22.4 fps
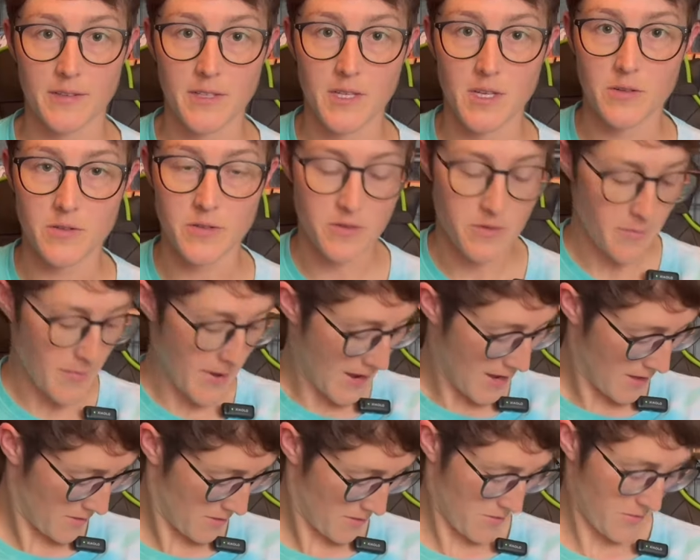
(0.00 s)
go do the
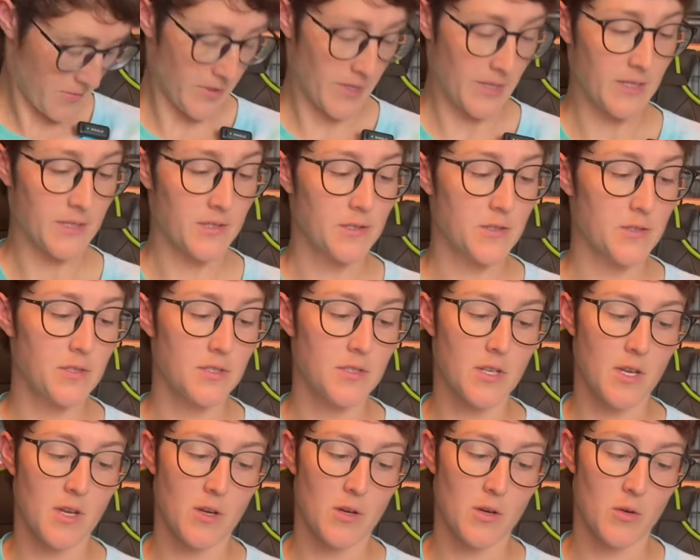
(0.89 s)
math on this.
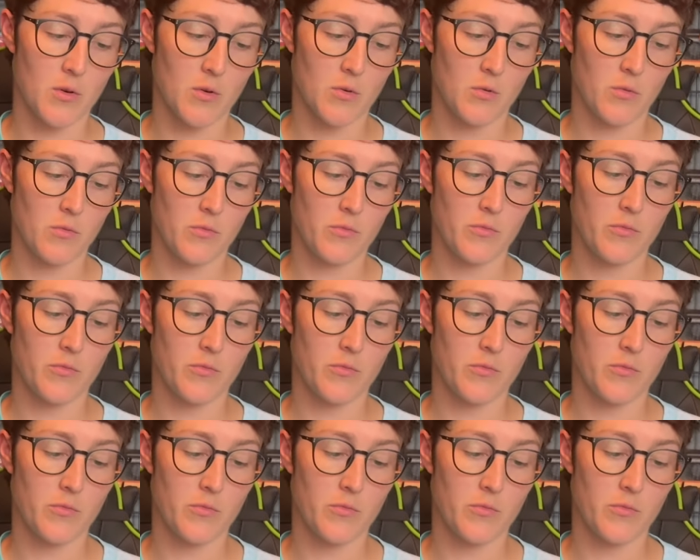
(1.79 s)
So,